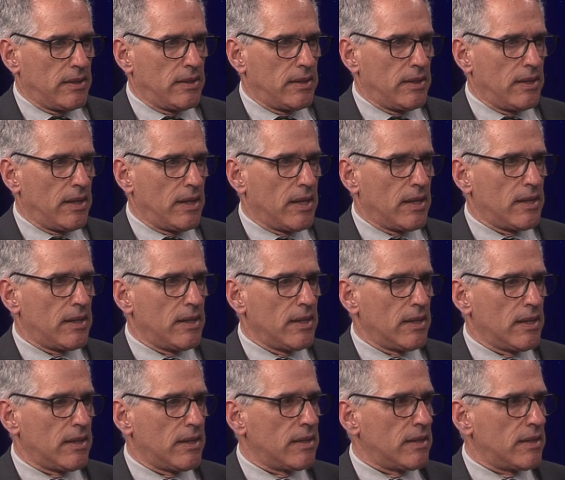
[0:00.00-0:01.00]
you know, I
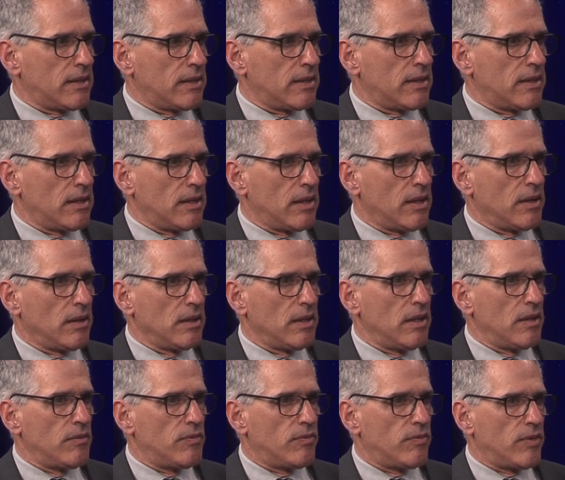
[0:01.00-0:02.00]
think it it'll
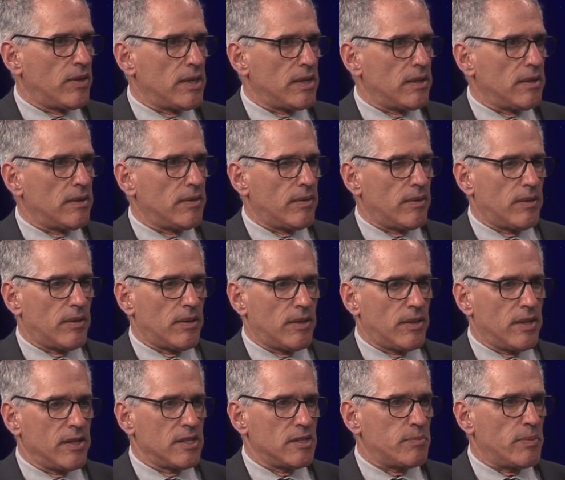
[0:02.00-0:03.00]
leave uh,
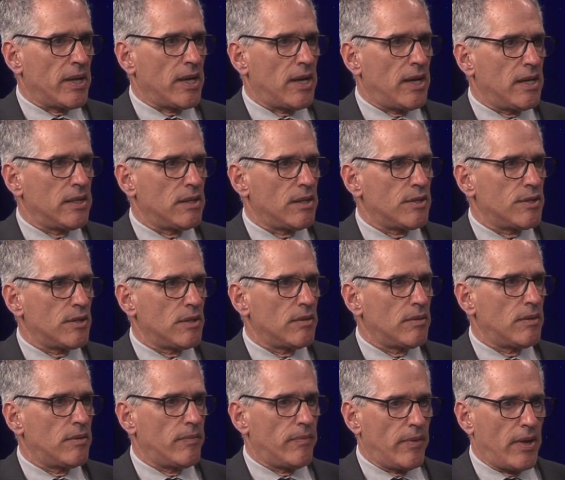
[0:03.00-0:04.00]
things behind that should
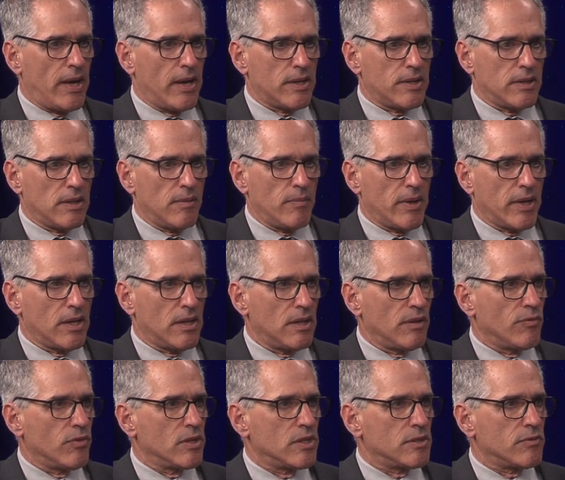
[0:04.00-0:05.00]
actually make a
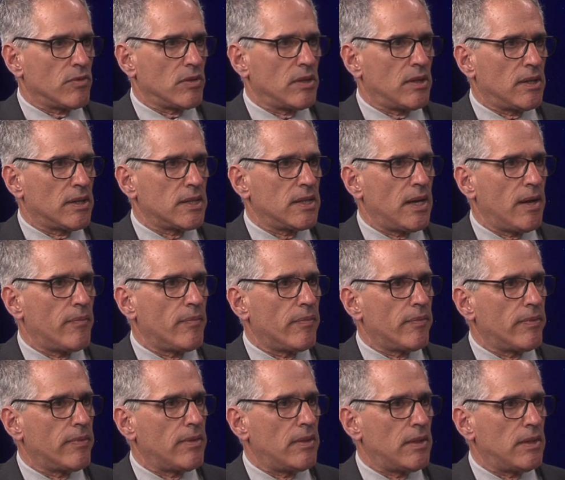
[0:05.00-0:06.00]
difference for a long time
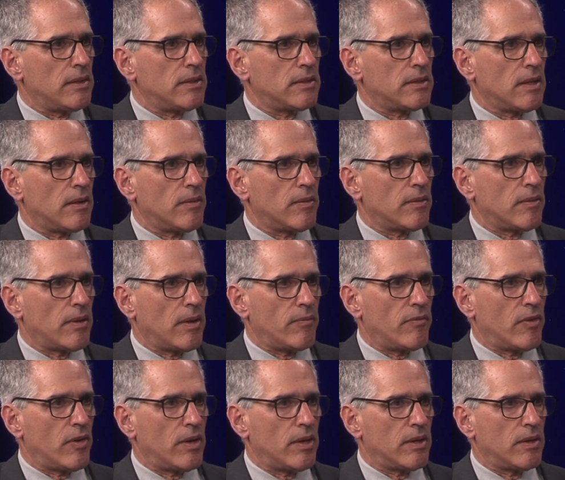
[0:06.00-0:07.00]
okay. I'm
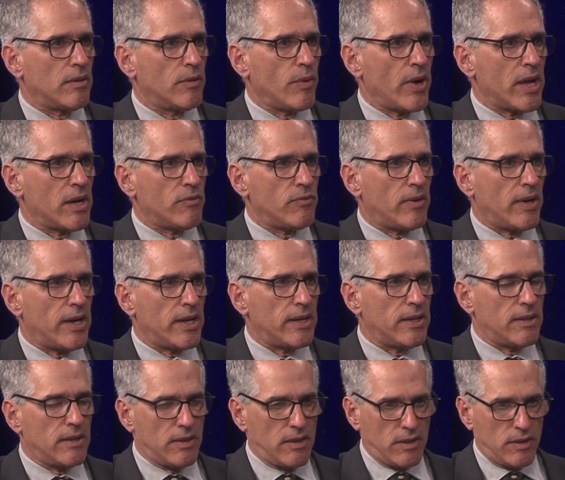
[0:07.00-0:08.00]
very gratified
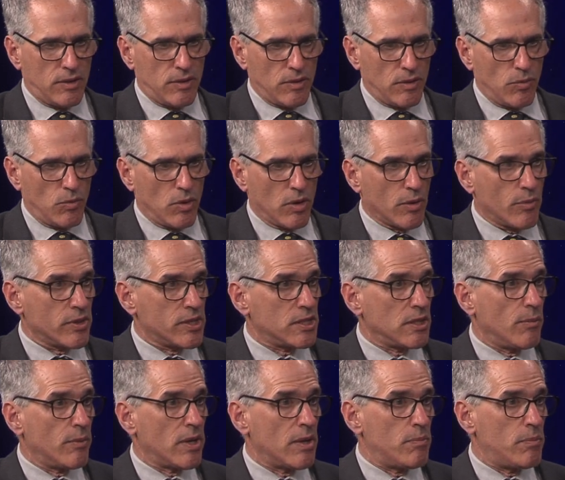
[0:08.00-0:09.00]
to work with so
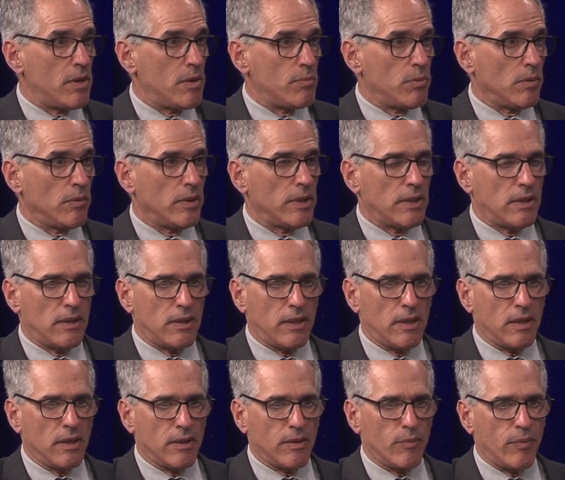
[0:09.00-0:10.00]
many people.
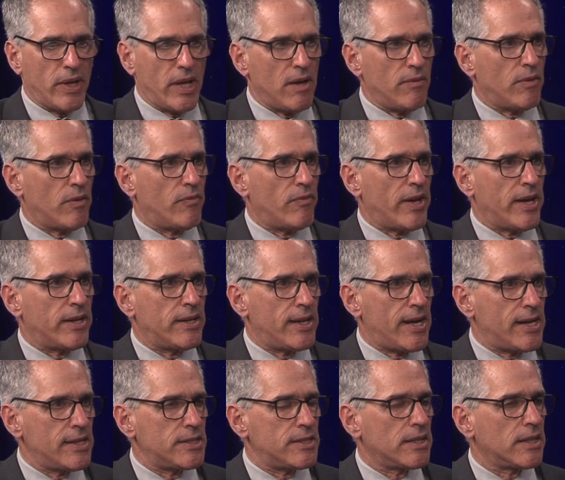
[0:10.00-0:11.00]
You know, we have a
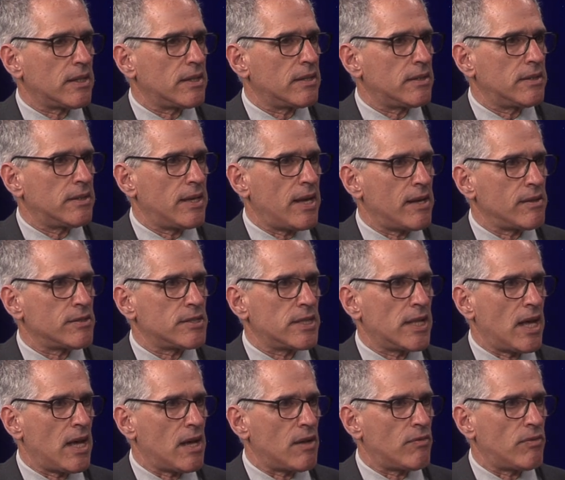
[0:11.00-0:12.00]
fantastic town
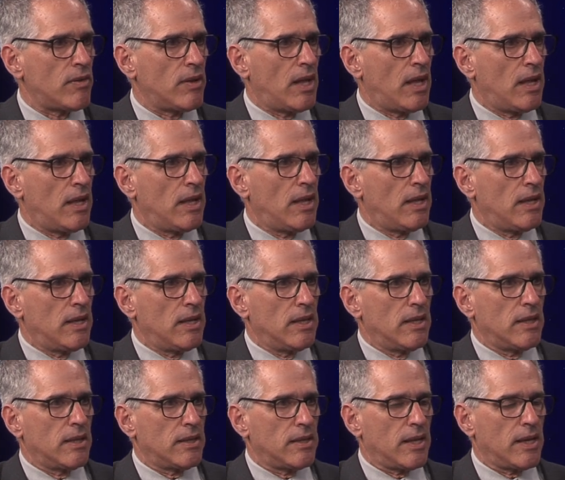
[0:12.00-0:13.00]
staff
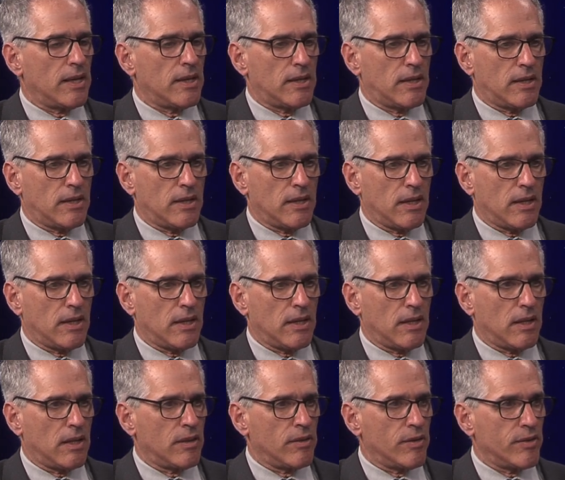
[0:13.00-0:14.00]
that uh,
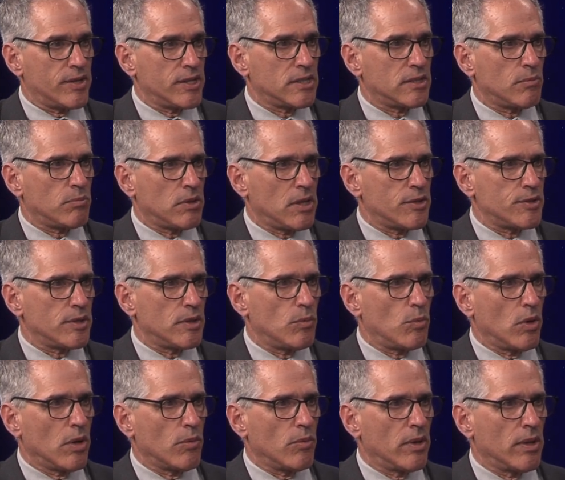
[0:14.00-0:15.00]
they're just a pleasure to
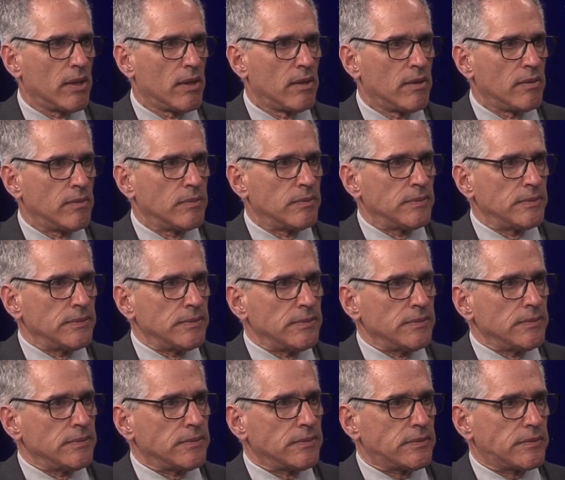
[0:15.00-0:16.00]
work with.
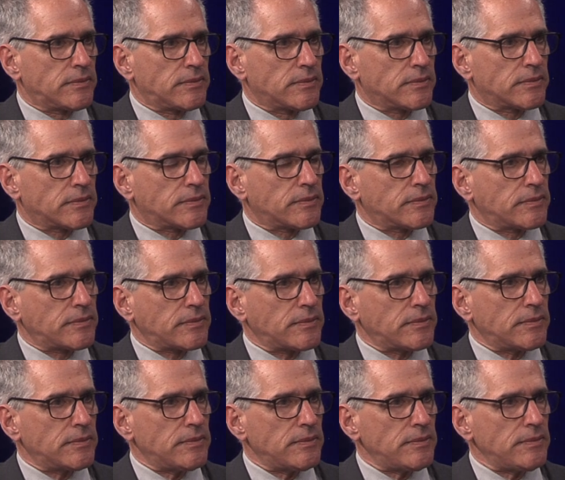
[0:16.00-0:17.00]
Okay.
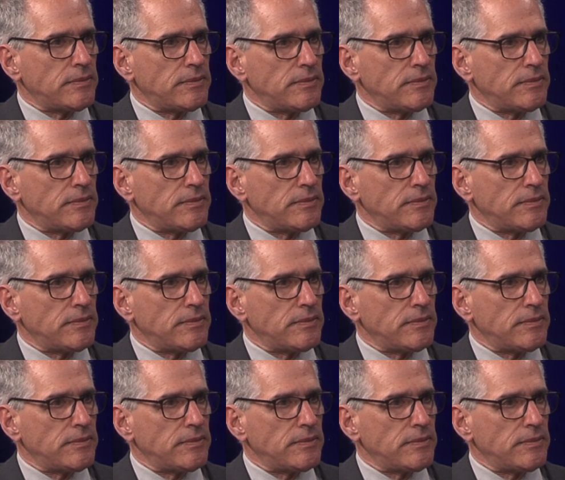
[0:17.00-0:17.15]
Any